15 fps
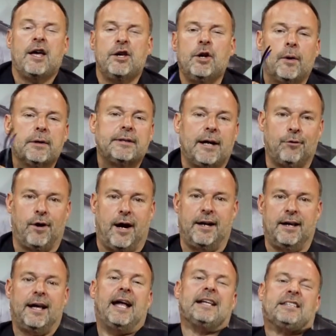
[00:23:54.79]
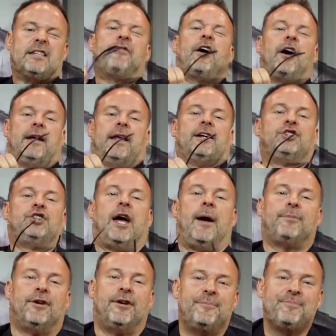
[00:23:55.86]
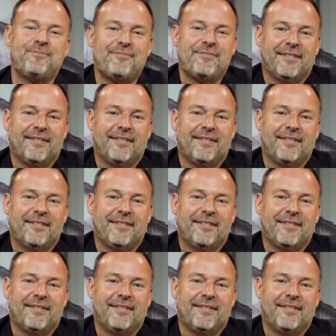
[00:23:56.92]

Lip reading: You know what's ironic? It's the very next chapter.